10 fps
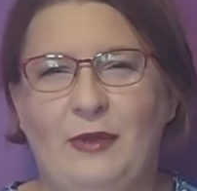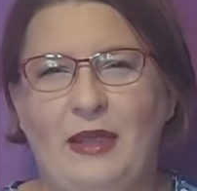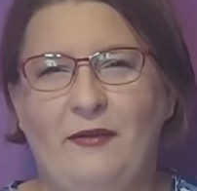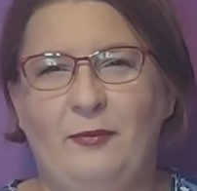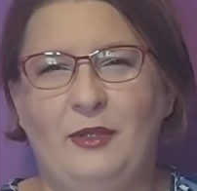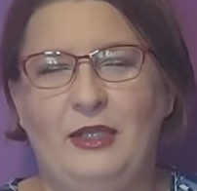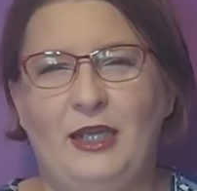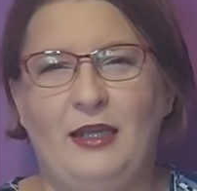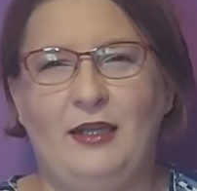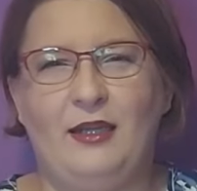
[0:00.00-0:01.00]

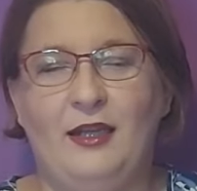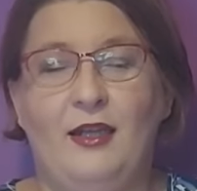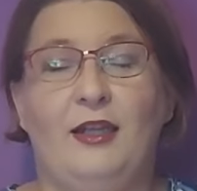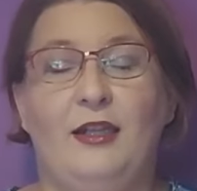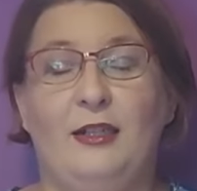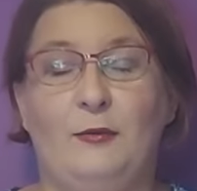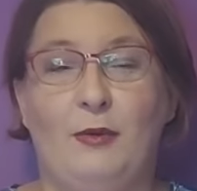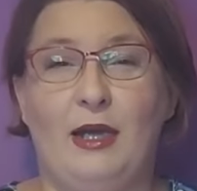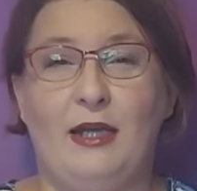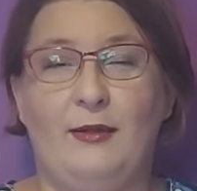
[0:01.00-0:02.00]
FBA in a
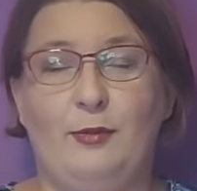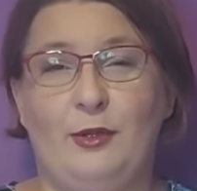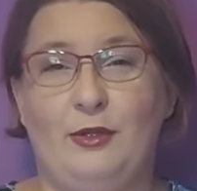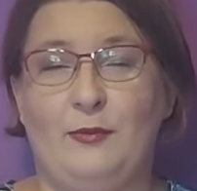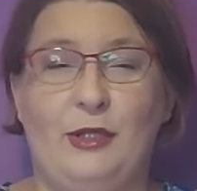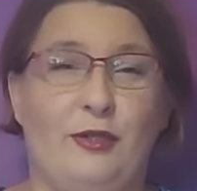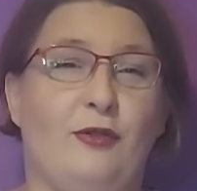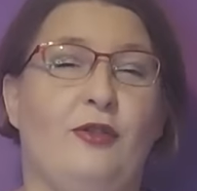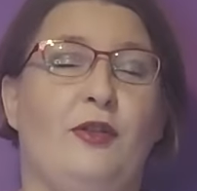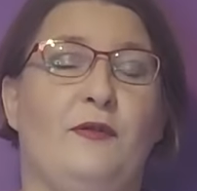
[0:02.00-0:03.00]
while because
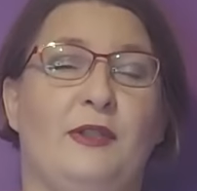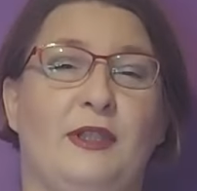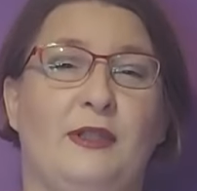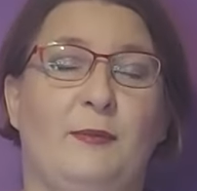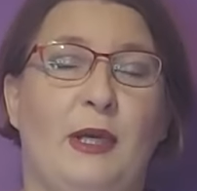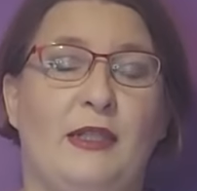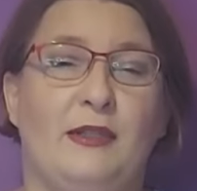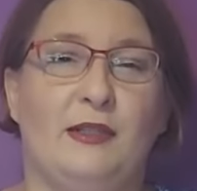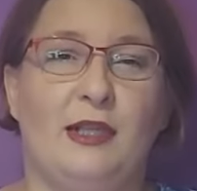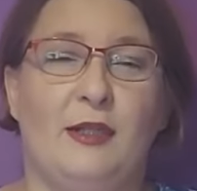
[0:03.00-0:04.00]
majority of the
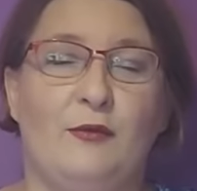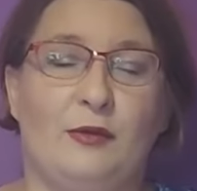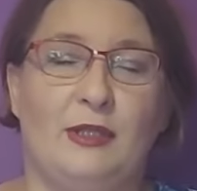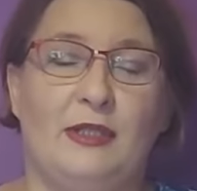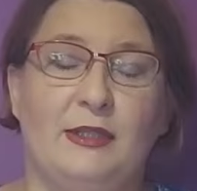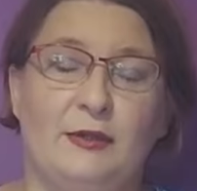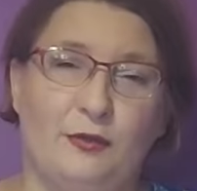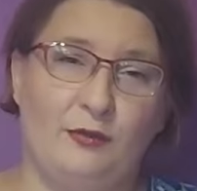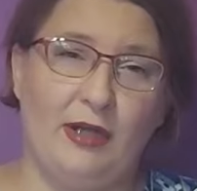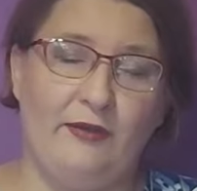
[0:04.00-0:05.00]
patterns I use either
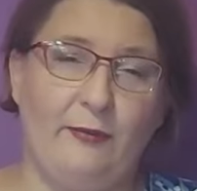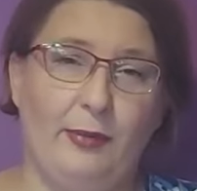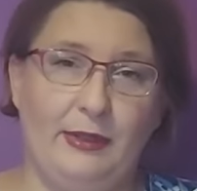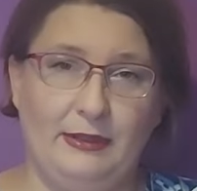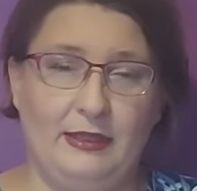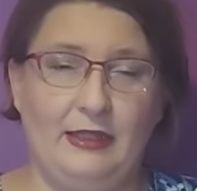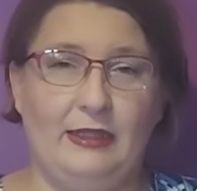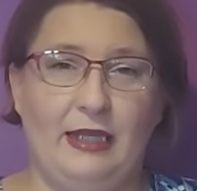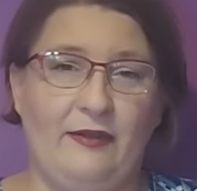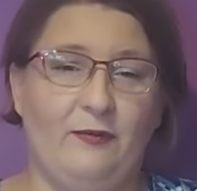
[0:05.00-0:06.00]
do have
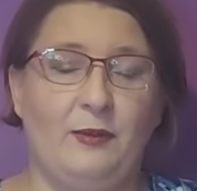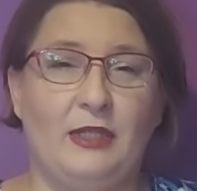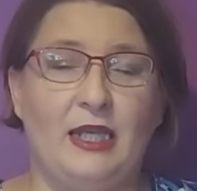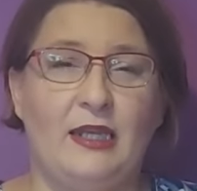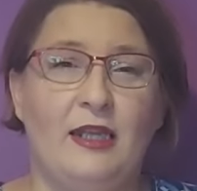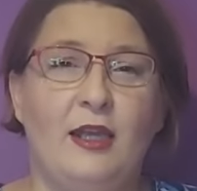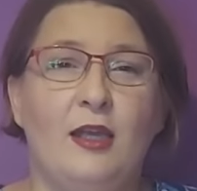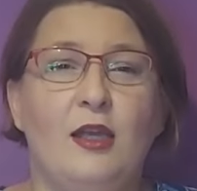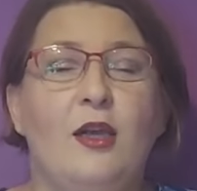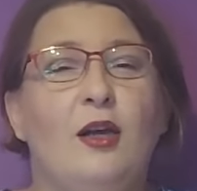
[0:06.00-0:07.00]
built-in FBA
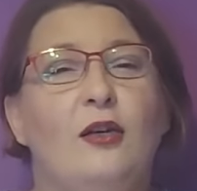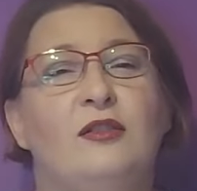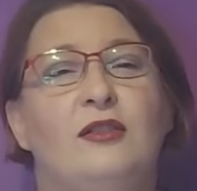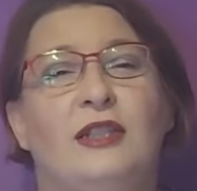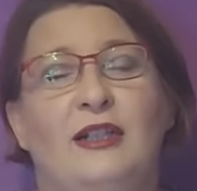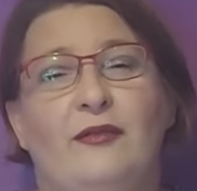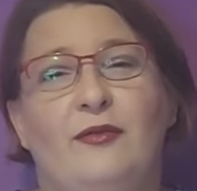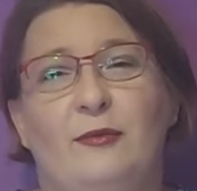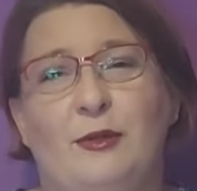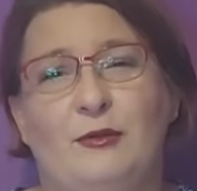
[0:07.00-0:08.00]
or they are
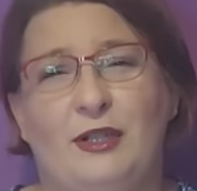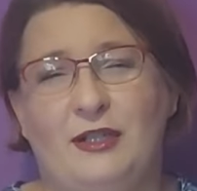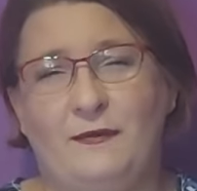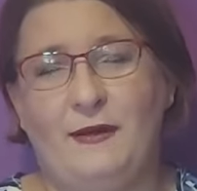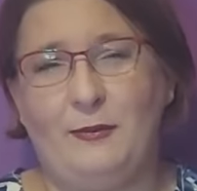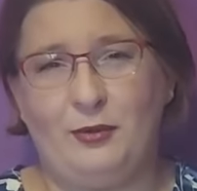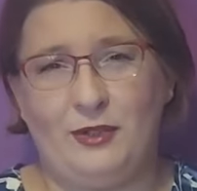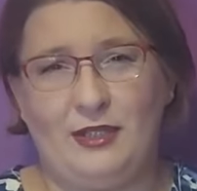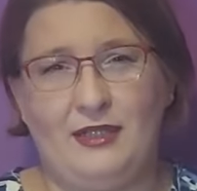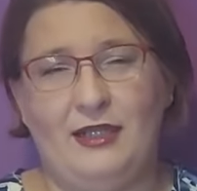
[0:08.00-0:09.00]
from stretchy
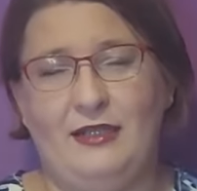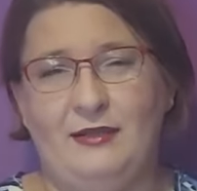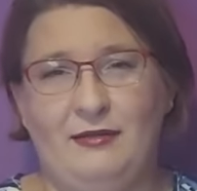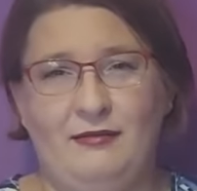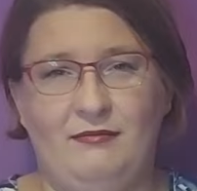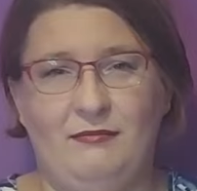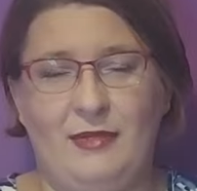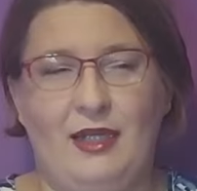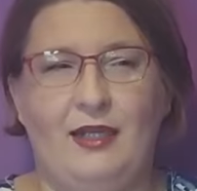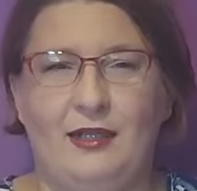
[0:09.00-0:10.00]
fabrics and
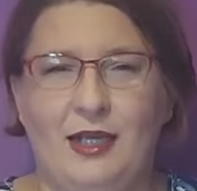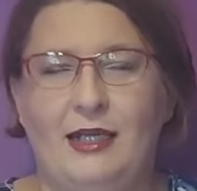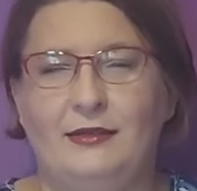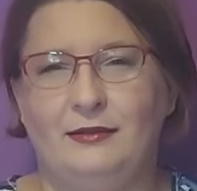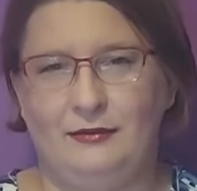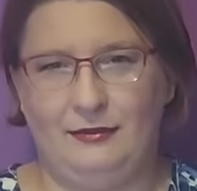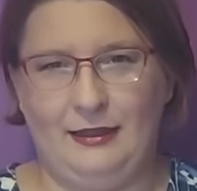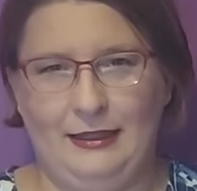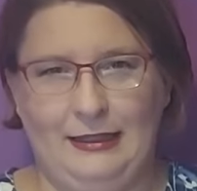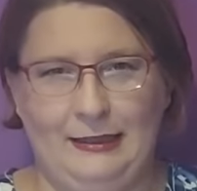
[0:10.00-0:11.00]
they can handle
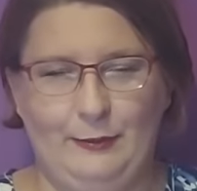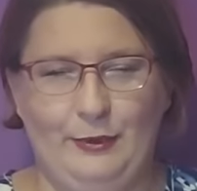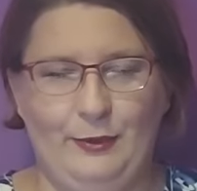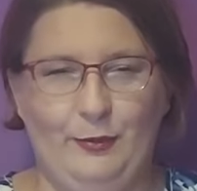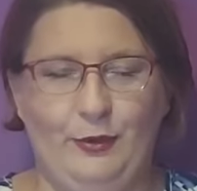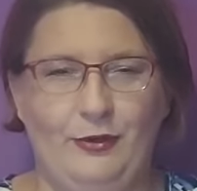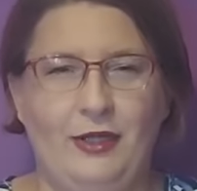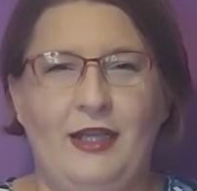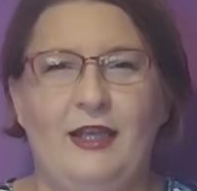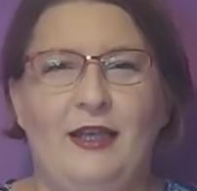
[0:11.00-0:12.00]
a little bit more
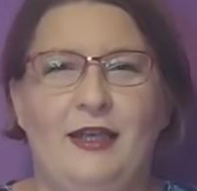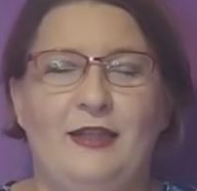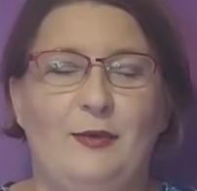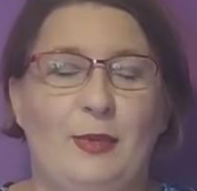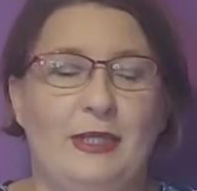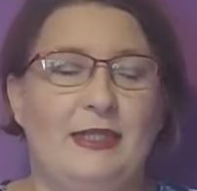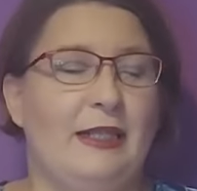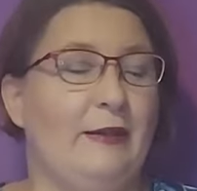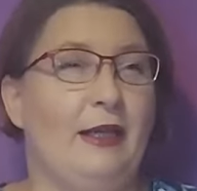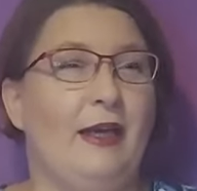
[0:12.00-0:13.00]
in the bust
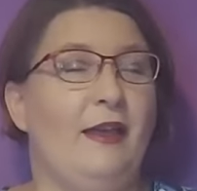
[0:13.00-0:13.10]
area.